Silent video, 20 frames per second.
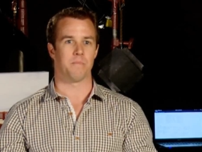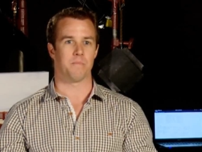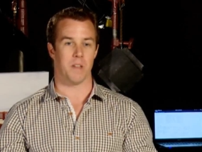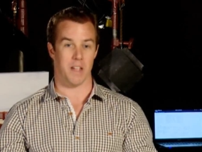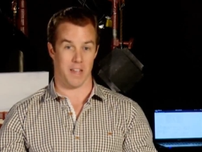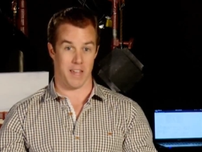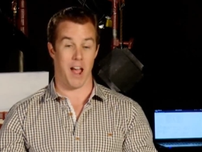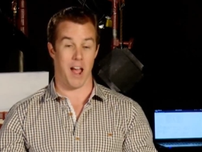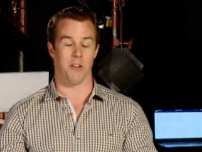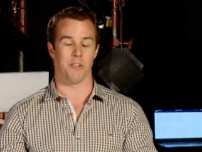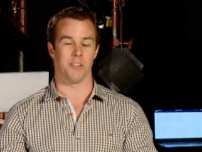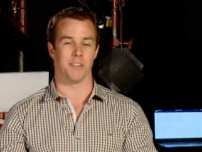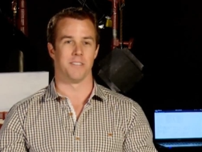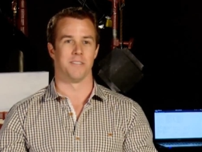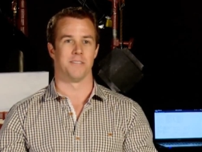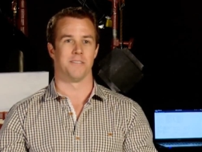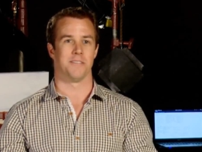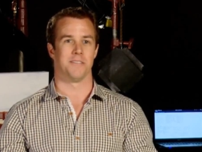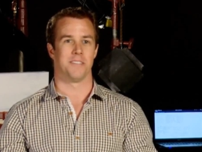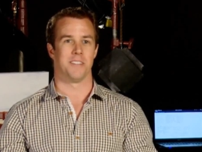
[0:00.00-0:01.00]
I counted.
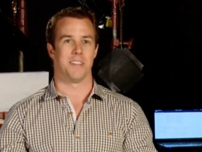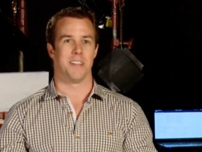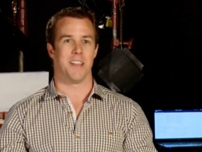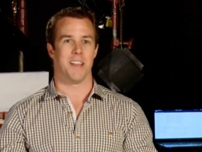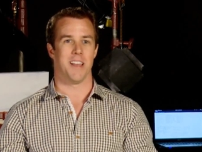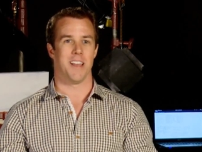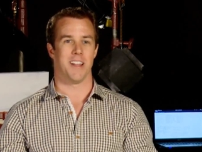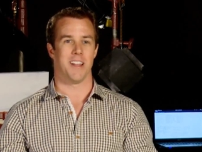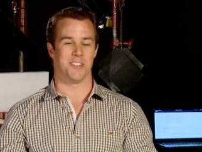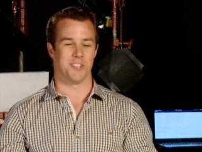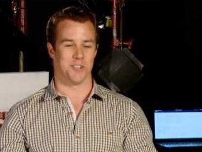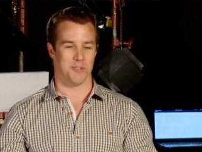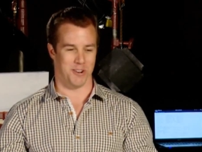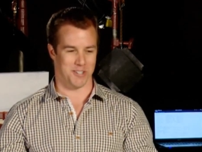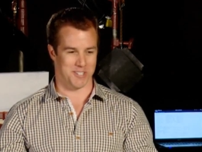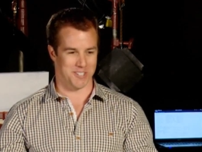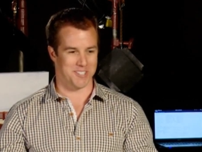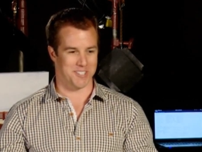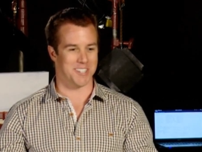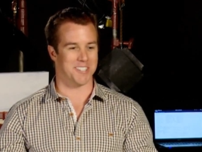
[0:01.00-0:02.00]
And she
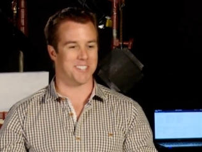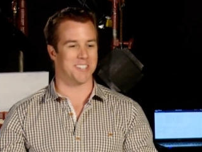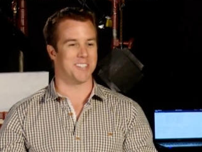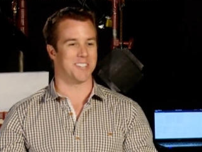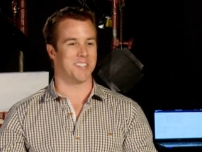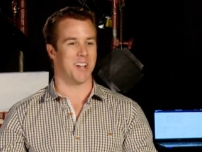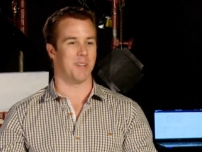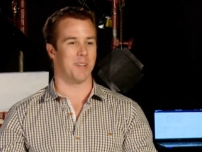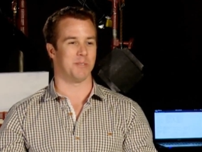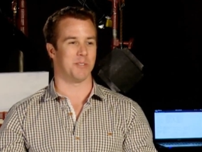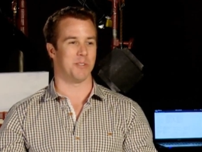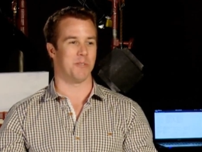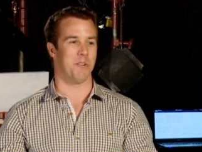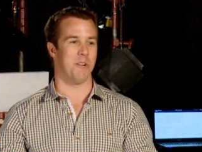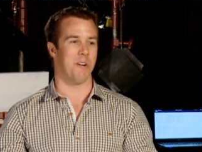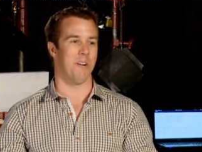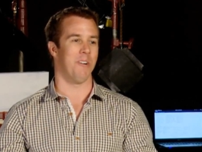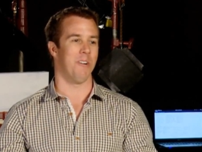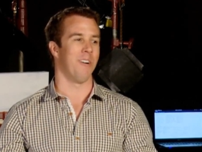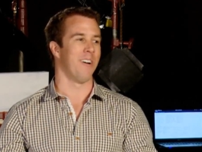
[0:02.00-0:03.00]
watched it 16 times in a
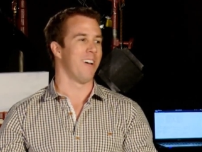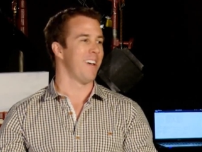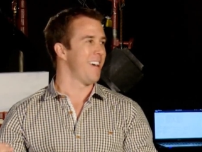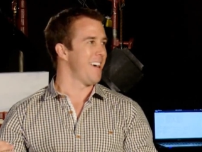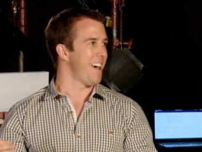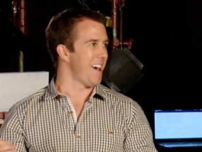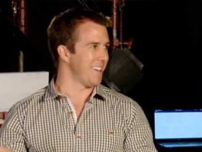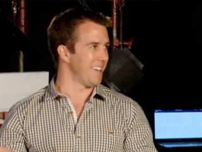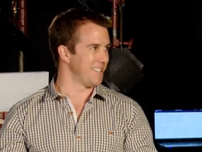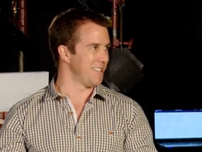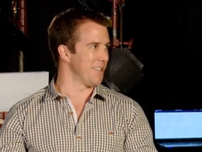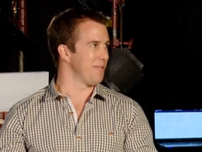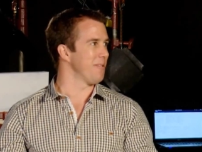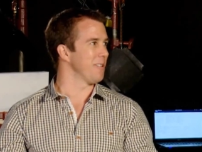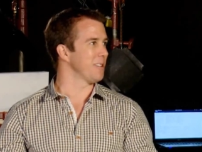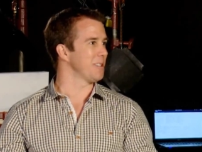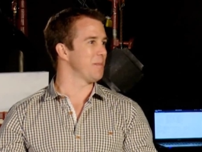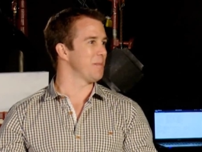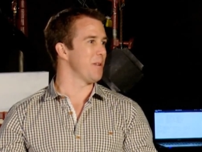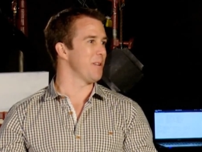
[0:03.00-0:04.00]
row, had a
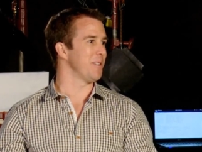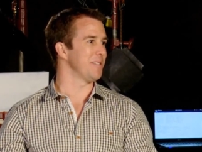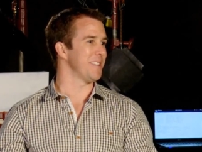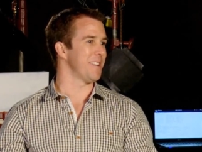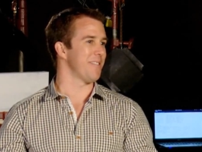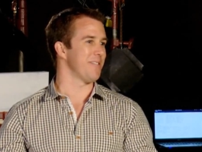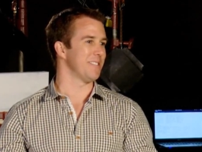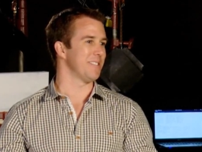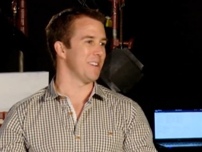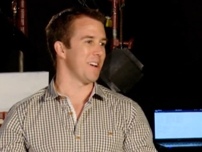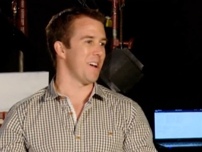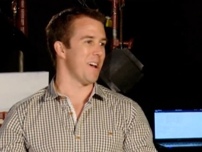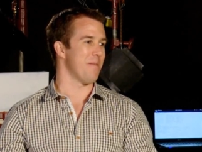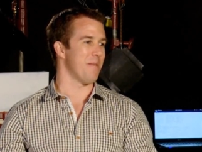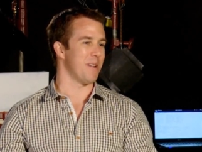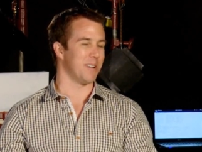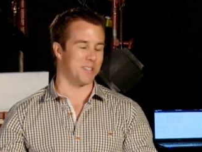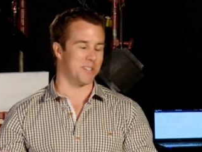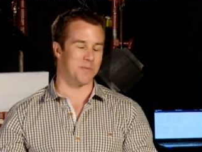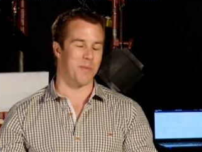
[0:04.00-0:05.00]
different experience every
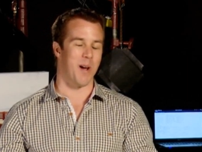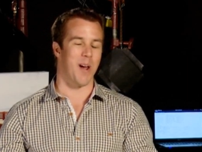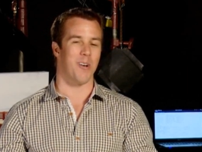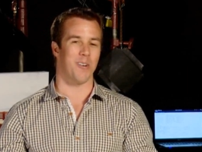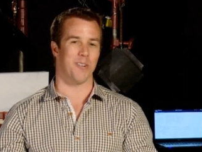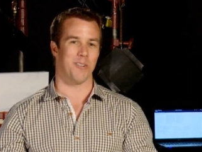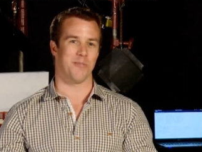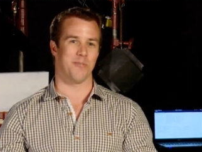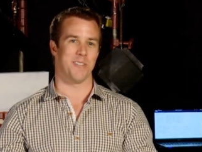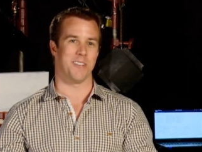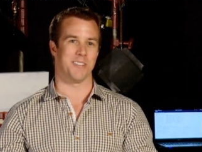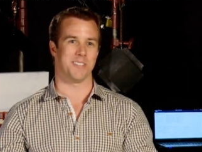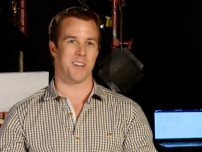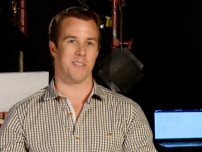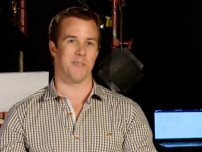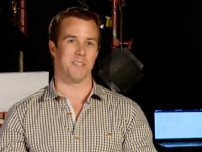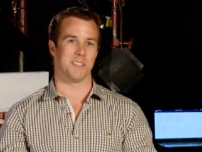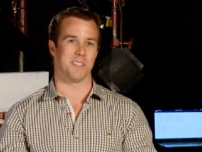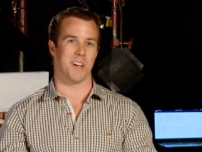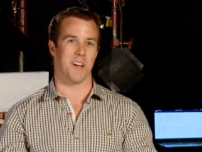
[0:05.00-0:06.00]
time, had a smile on her face
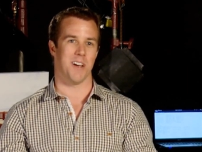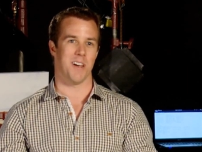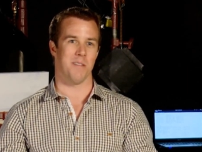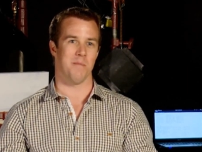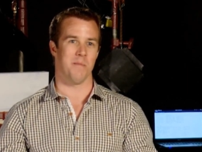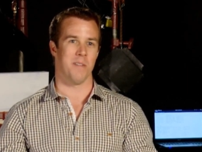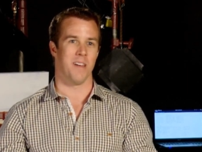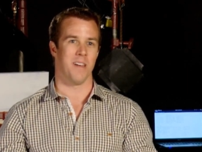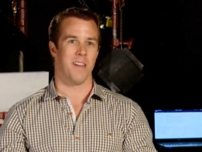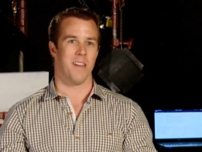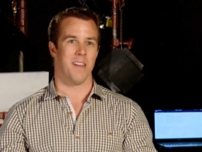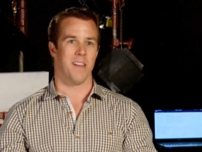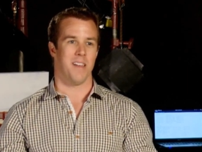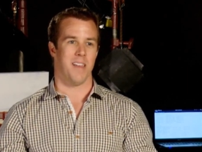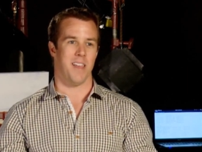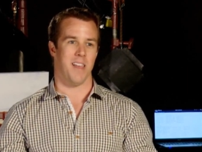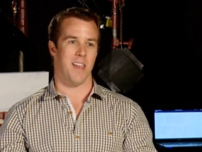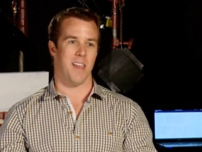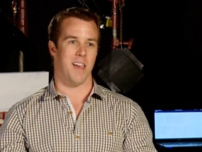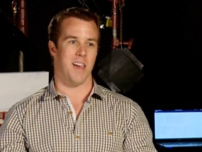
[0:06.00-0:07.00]
every time.
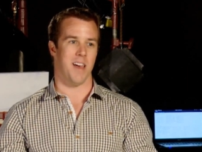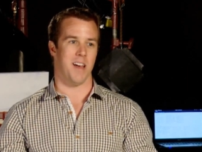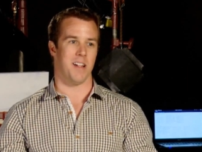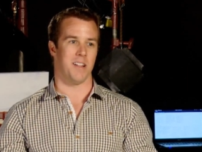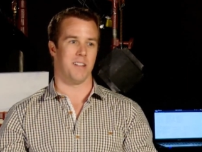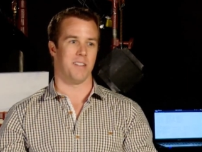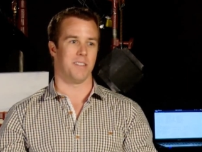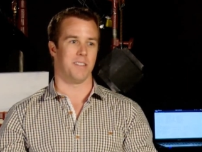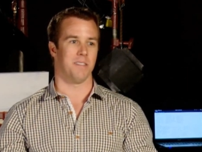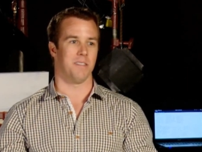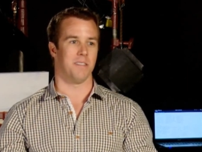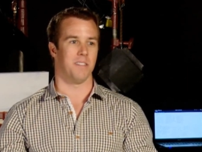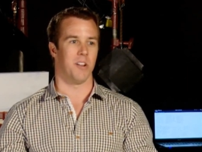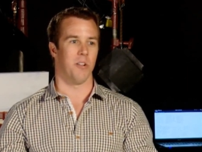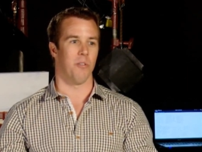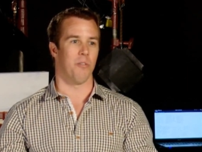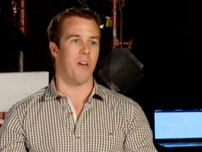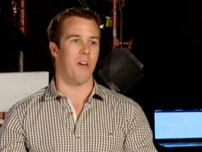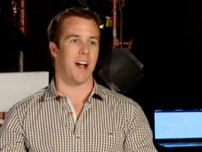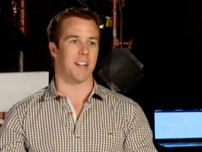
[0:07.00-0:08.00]
And
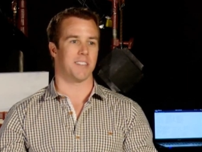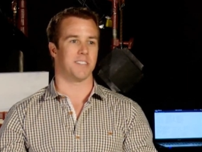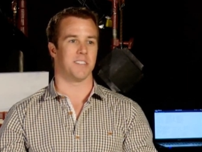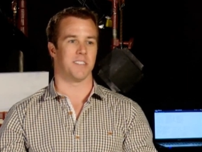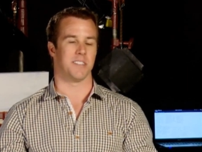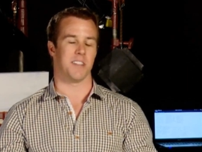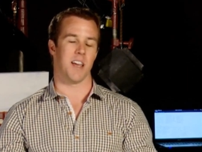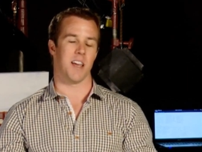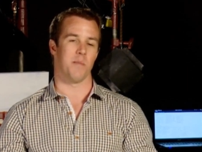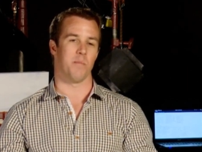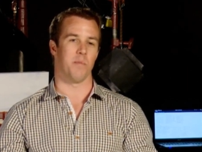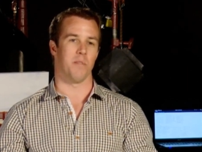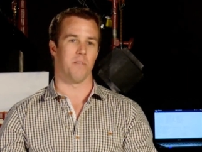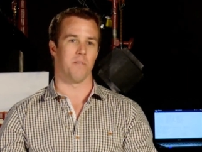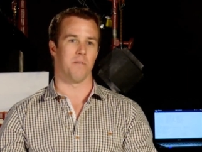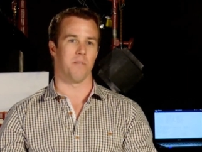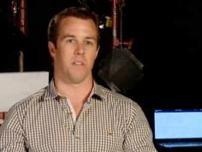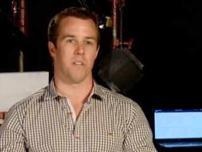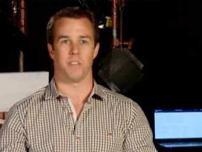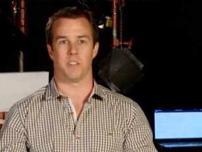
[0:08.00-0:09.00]
you know, that's the type
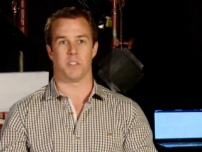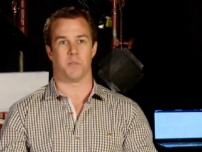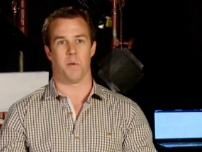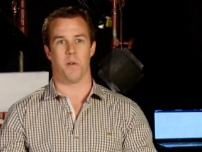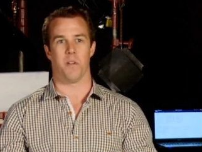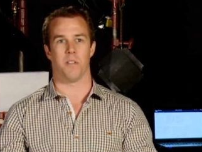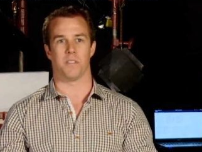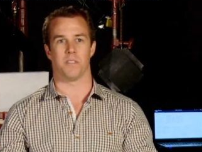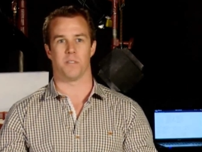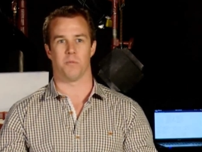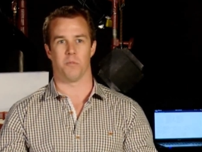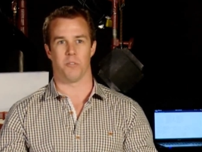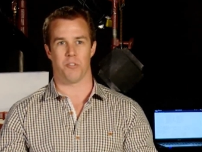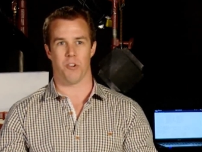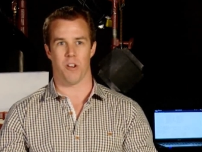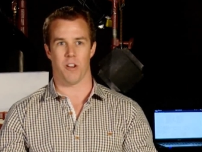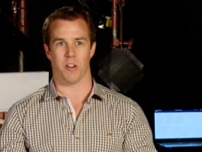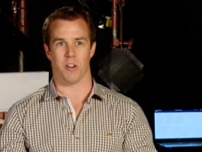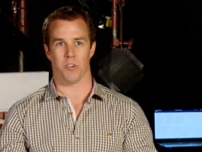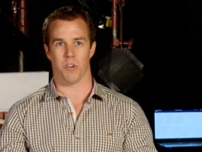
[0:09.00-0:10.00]
of, of experience that we're
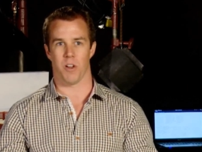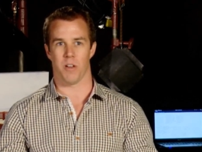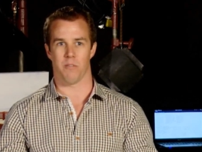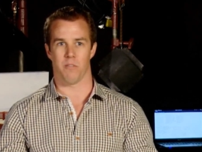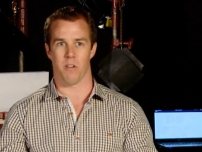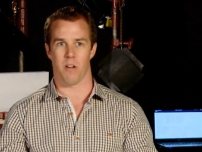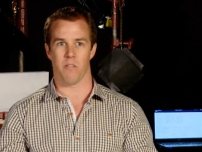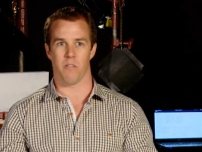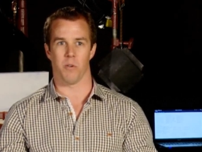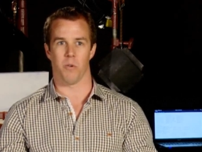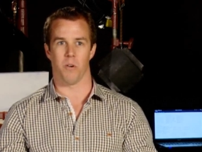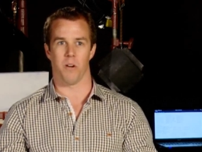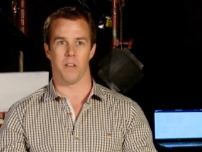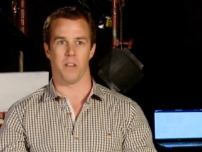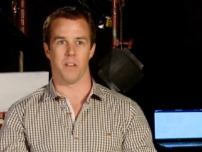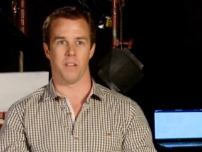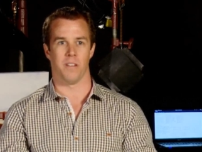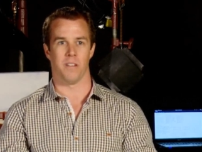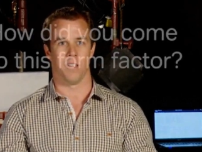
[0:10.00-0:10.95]
trying to create for everyone.